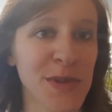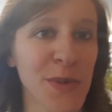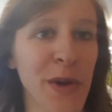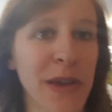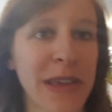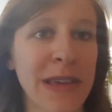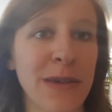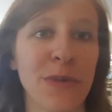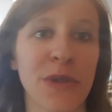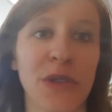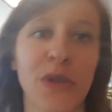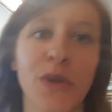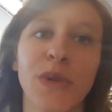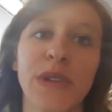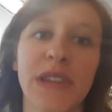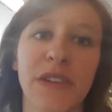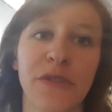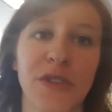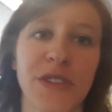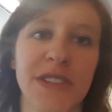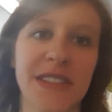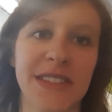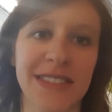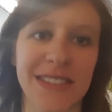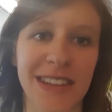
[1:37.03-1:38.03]
working with all
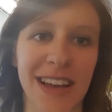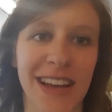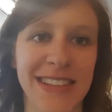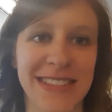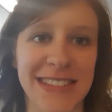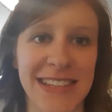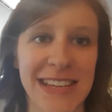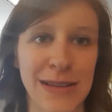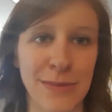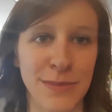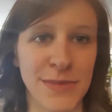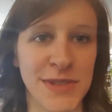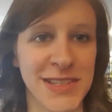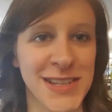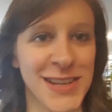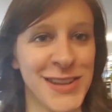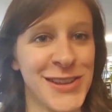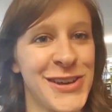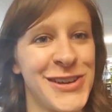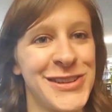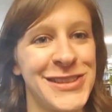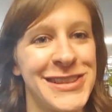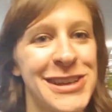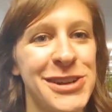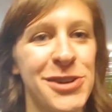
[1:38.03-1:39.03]
different design teams to
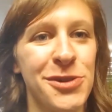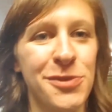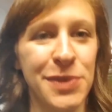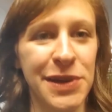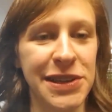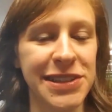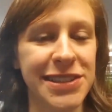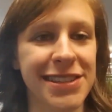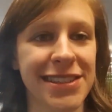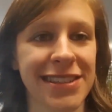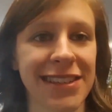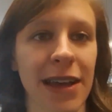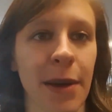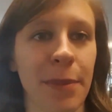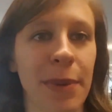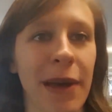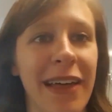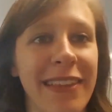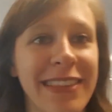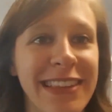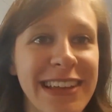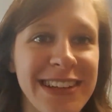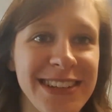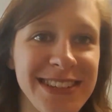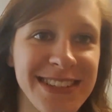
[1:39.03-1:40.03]
learn little bits
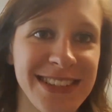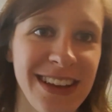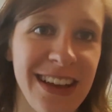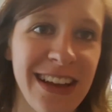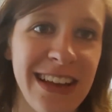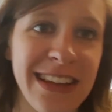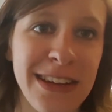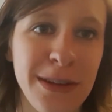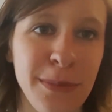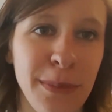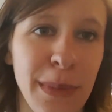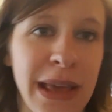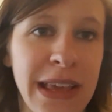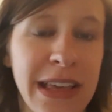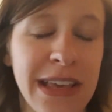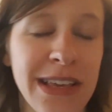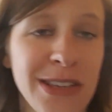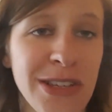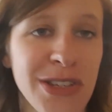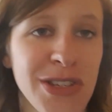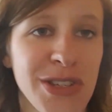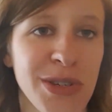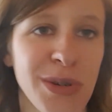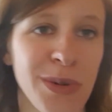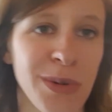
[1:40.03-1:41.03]
about their design and
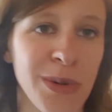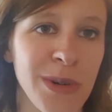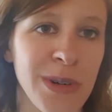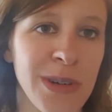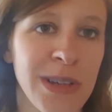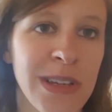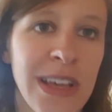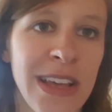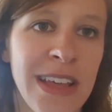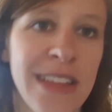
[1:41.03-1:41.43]
making sure